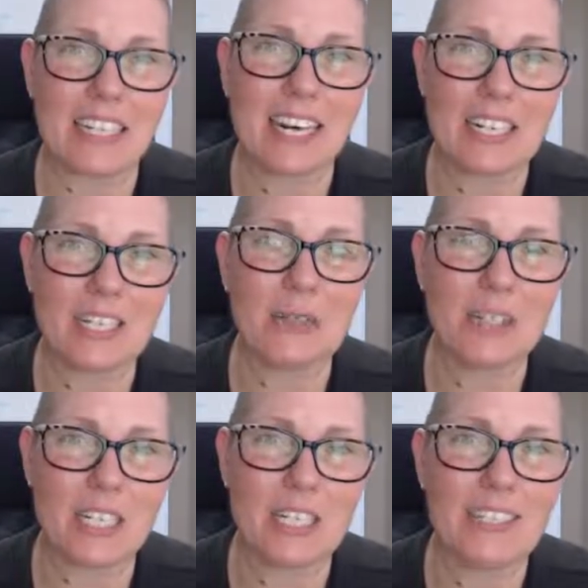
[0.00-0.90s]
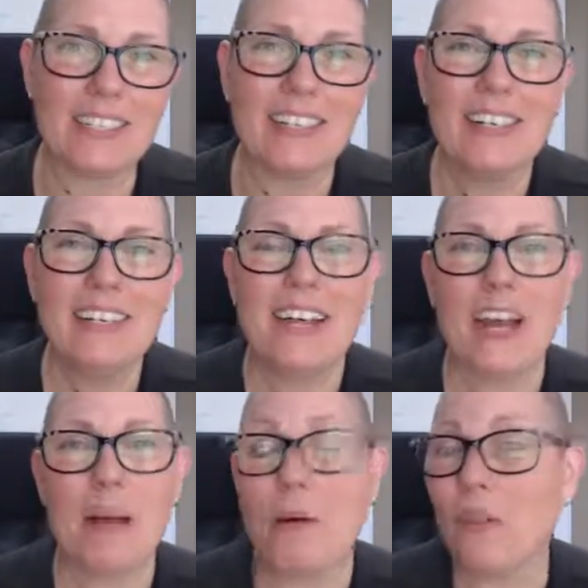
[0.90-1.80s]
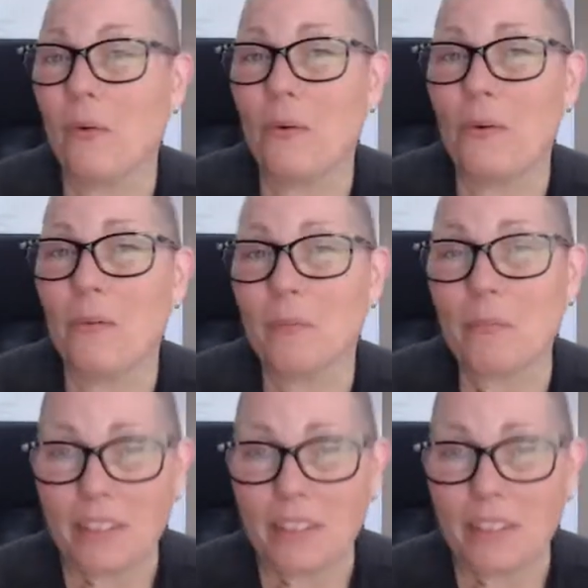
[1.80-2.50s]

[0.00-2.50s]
that I do teach. Um, although...